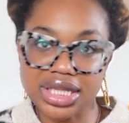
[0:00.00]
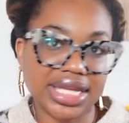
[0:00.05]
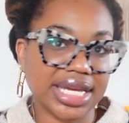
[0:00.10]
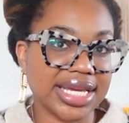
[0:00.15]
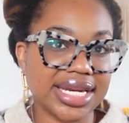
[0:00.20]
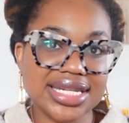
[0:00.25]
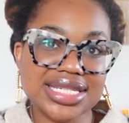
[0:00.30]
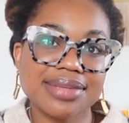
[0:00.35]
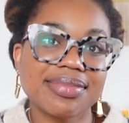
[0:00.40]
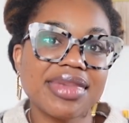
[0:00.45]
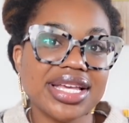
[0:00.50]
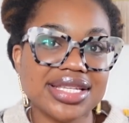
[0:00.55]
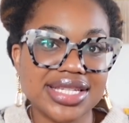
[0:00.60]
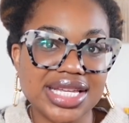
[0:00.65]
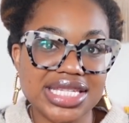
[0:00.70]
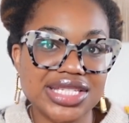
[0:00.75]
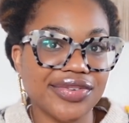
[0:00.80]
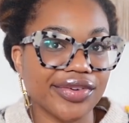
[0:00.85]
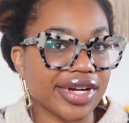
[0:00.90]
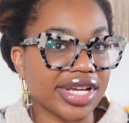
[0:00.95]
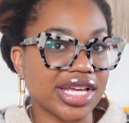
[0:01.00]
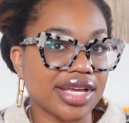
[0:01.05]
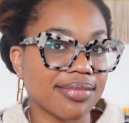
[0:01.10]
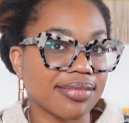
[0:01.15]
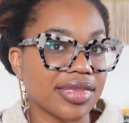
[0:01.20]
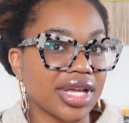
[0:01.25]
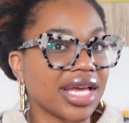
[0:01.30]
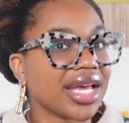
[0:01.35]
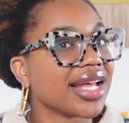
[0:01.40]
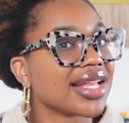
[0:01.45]
Like, it doesn't make sense for
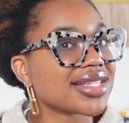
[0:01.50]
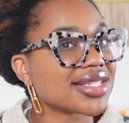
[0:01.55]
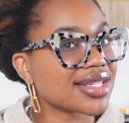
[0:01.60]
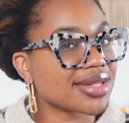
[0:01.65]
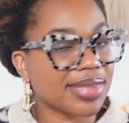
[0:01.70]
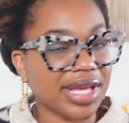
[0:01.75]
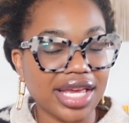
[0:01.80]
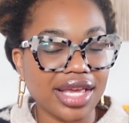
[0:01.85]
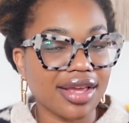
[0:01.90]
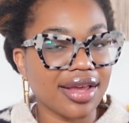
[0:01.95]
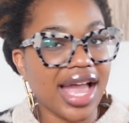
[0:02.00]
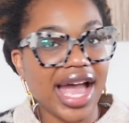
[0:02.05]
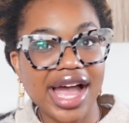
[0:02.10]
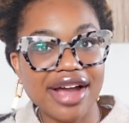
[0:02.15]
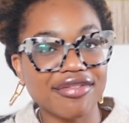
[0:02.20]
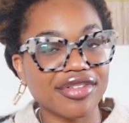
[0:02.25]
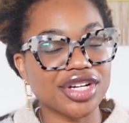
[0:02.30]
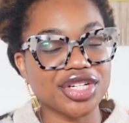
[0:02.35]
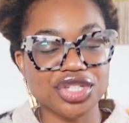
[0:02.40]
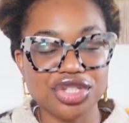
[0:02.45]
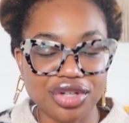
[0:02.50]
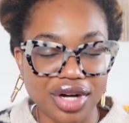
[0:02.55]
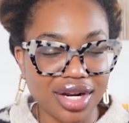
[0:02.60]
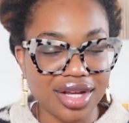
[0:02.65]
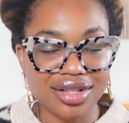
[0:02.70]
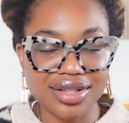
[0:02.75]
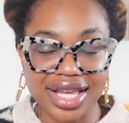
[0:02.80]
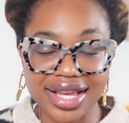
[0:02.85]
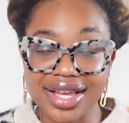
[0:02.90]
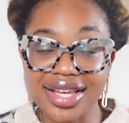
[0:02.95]
him to like have a
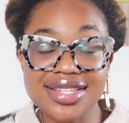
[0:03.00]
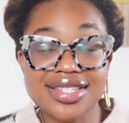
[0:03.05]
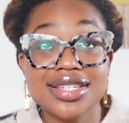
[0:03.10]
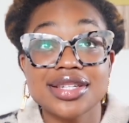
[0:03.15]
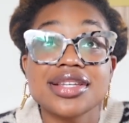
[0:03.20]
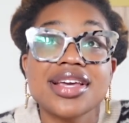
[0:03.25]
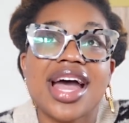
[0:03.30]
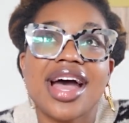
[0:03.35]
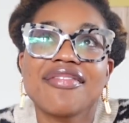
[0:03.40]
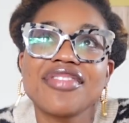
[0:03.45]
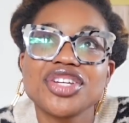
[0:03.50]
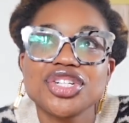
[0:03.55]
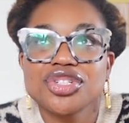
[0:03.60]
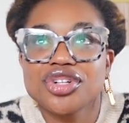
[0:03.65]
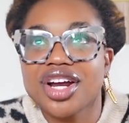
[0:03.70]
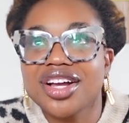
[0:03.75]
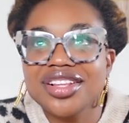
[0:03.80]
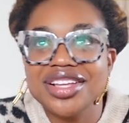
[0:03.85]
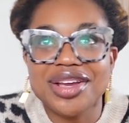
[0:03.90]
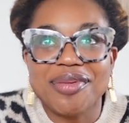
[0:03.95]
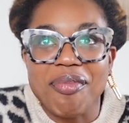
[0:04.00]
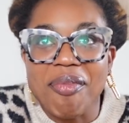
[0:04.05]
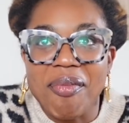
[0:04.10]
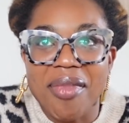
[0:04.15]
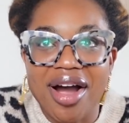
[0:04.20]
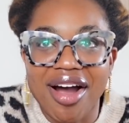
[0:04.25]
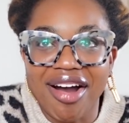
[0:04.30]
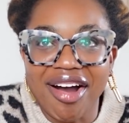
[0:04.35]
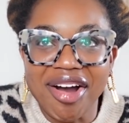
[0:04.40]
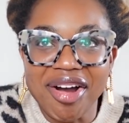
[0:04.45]
struggling
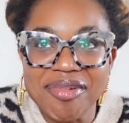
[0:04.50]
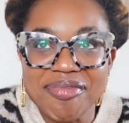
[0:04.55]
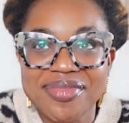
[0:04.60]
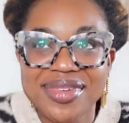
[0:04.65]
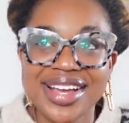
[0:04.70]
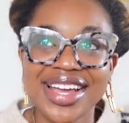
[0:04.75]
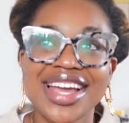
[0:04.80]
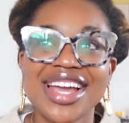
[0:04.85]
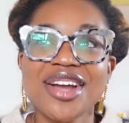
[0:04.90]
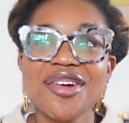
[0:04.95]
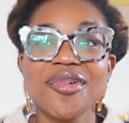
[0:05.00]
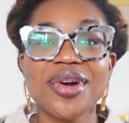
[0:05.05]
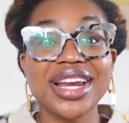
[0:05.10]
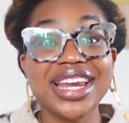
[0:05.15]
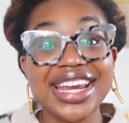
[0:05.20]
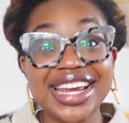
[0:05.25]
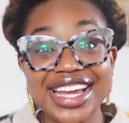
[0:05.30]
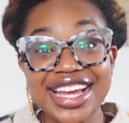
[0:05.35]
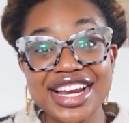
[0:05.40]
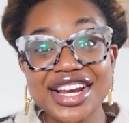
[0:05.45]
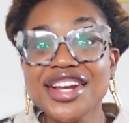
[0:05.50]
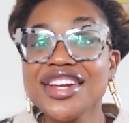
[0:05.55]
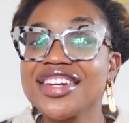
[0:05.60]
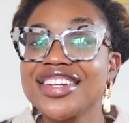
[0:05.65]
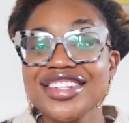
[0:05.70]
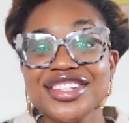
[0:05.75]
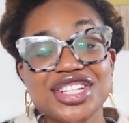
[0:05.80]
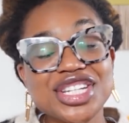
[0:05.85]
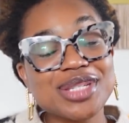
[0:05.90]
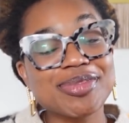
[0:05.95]
mom when he can
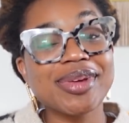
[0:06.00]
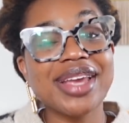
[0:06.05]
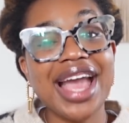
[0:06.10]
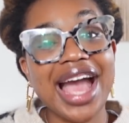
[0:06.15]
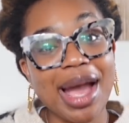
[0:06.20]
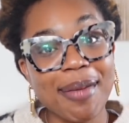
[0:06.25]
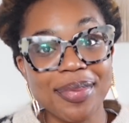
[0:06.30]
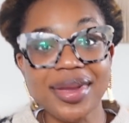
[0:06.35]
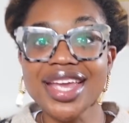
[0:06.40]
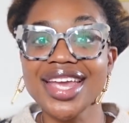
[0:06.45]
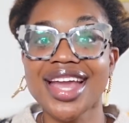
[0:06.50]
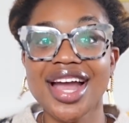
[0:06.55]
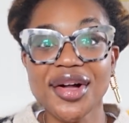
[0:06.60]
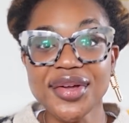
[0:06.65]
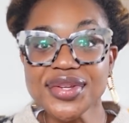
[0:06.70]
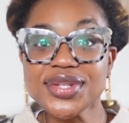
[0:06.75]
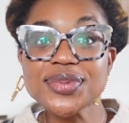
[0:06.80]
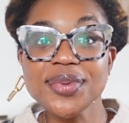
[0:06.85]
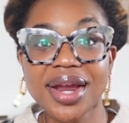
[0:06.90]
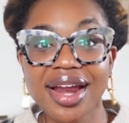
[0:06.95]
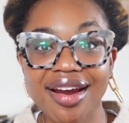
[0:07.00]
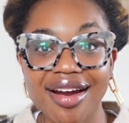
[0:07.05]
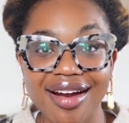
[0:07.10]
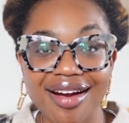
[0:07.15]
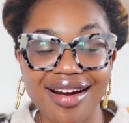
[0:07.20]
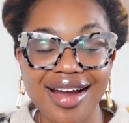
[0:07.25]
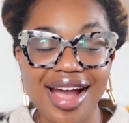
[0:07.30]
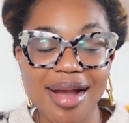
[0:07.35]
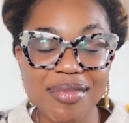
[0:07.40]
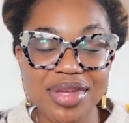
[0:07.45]
just be happy
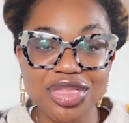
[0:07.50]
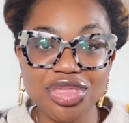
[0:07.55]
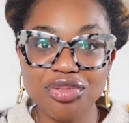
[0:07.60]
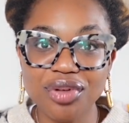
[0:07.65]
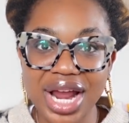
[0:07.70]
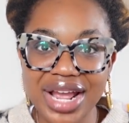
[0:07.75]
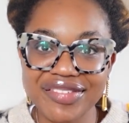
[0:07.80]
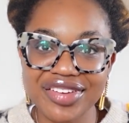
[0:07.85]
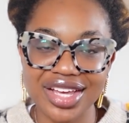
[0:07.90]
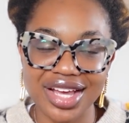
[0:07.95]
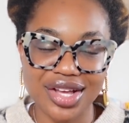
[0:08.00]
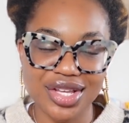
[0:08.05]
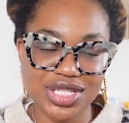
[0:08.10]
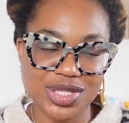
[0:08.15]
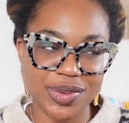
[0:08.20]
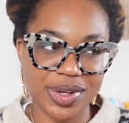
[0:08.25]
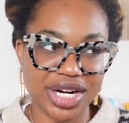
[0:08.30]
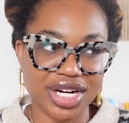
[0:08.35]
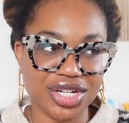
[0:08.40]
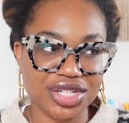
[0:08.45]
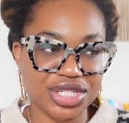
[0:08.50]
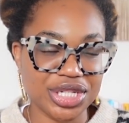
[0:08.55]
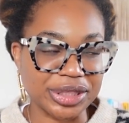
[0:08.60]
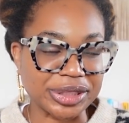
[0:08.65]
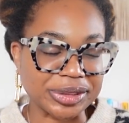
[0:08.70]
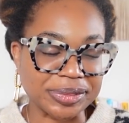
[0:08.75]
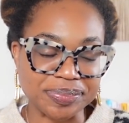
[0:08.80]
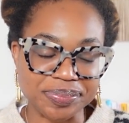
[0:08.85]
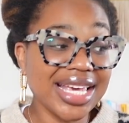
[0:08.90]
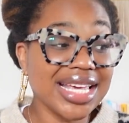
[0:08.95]
elsewhere and thriving elsewhere.
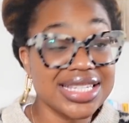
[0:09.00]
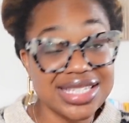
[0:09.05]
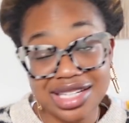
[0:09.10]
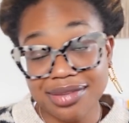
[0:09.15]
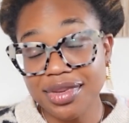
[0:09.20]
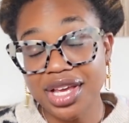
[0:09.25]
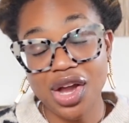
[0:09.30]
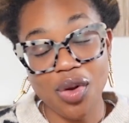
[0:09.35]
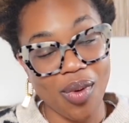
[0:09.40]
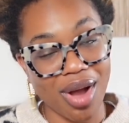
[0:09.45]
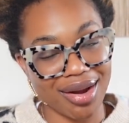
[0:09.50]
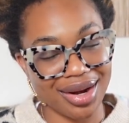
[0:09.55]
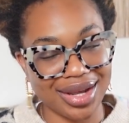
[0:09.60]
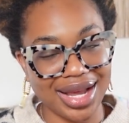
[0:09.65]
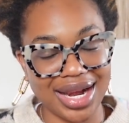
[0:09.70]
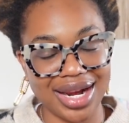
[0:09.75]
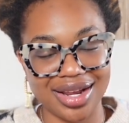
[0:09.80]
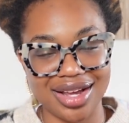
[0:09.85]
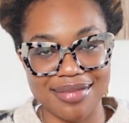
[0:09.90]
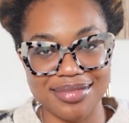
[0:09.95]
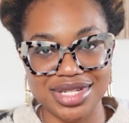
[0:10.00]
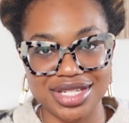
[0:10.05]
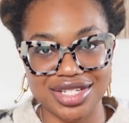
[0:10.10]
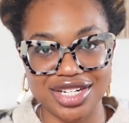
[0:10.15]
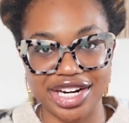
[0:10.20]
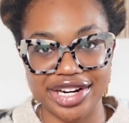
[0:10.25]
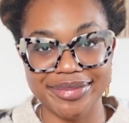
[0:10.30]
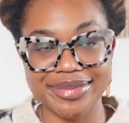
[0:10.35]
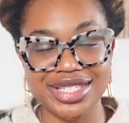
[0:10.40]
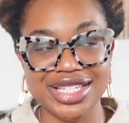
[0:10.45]
So it took me a while to kind of come to
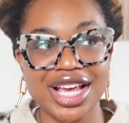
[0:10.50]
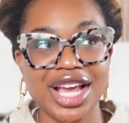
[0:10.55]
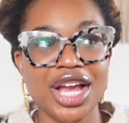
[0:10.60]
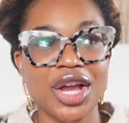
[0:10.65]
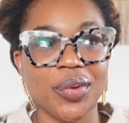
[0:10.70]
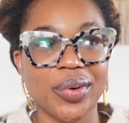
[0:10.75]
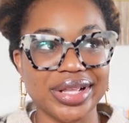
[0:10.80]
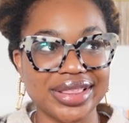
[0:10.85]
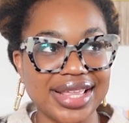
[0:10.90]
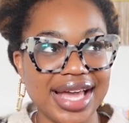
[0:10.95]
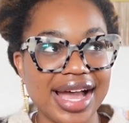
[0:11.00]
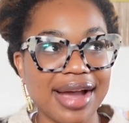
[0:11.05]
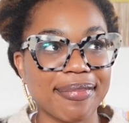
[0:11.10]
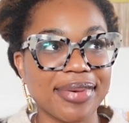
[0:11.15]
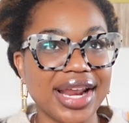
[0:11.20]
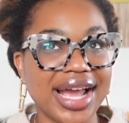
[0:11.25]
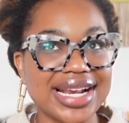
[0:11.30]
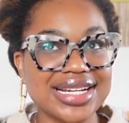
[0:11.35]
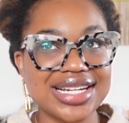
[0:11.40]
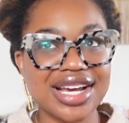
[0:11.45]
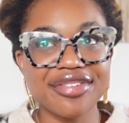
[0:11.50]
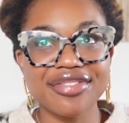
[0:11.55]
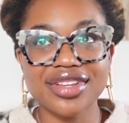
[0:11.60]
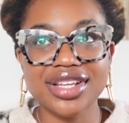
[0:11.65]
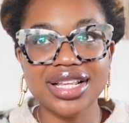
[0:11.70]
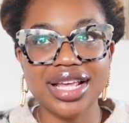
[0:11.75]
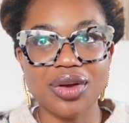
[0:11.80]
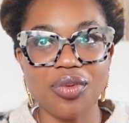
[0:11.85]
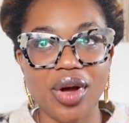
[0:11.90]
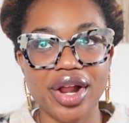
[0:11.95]
terms with that, but I definitely
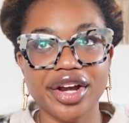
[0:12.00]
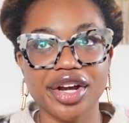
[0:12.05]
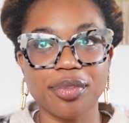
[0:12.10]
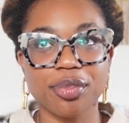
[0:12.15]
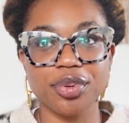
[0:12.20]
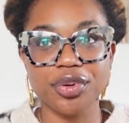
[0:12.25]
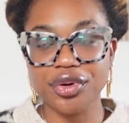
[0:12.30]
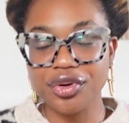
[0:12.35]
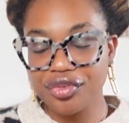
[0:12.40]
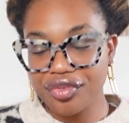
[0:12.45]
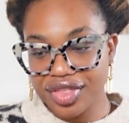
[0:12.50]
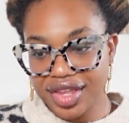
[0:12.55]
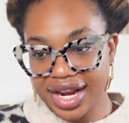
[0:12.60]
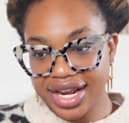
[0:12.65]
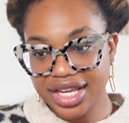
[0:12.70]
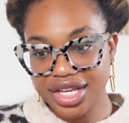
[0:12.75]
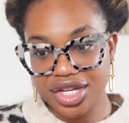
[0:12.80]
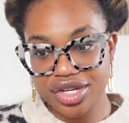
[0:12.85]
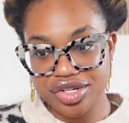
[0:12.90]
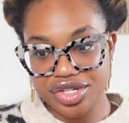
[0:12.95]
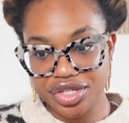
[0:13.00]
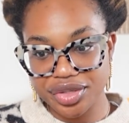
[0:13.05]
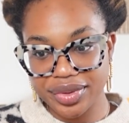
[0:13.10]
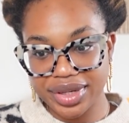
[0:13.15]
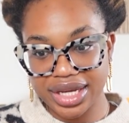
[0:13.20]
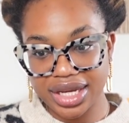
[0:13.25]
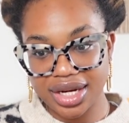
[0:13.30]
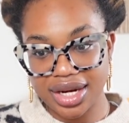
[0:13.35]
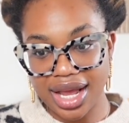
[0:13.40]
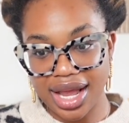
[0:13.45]
like wanted to prove that I could do
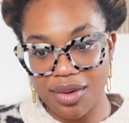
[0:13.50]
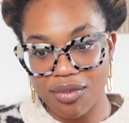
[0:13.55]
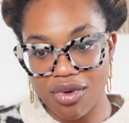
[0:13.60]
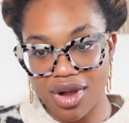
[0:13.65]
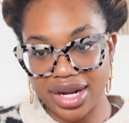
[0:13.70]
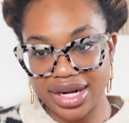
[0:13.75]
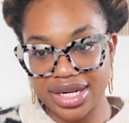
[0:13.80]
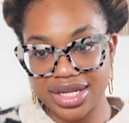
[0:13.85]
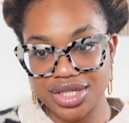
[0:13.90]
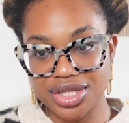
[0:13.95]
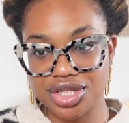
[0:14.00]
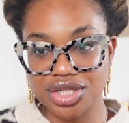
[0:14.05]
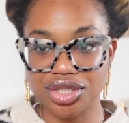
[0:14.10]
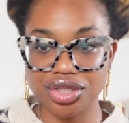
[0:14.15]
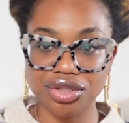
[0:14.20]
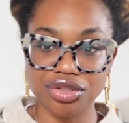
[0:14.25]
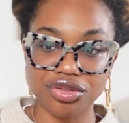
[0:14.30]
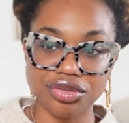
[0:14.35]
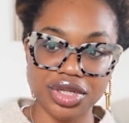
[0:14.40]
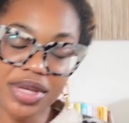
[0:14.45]
it. I wanted to